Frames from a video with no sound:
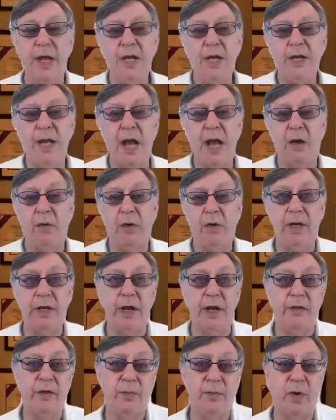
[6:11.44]
Now,
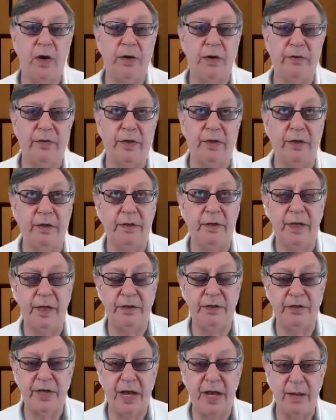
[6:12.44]
another part of the
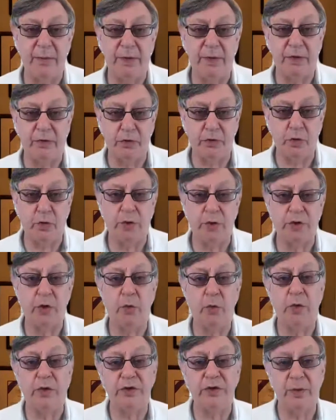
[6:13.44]
exam in Georgia
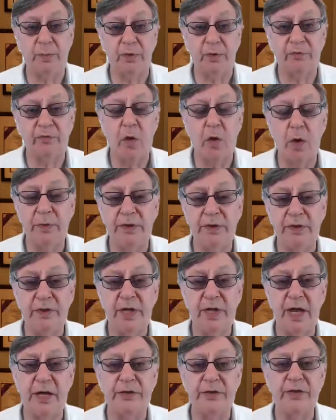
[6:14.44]
was the performance
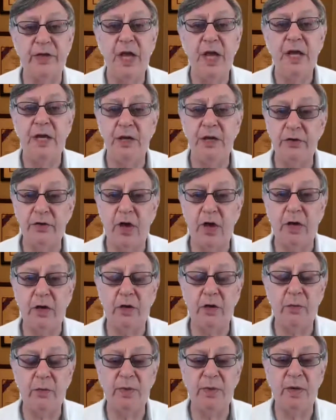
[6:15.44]
test. Can you talk a
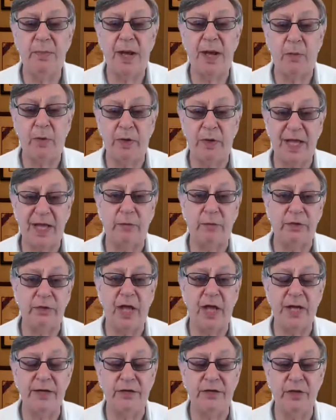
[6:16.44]
little bit about what that was
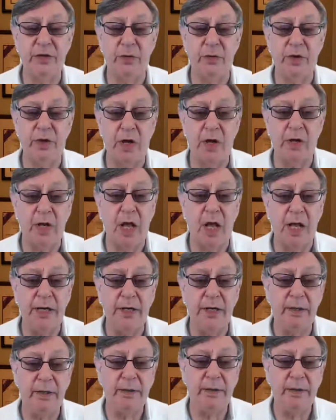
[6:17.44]
like to do it online?